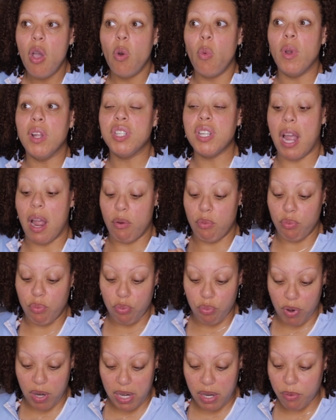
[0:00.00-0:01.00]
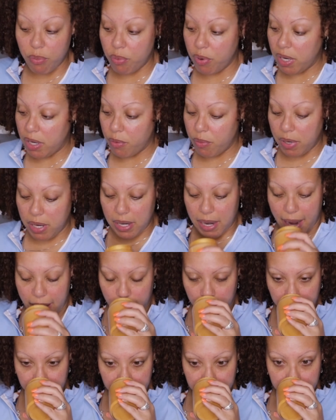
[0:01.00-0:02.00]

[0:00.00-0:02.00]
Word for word: which I really, really, really like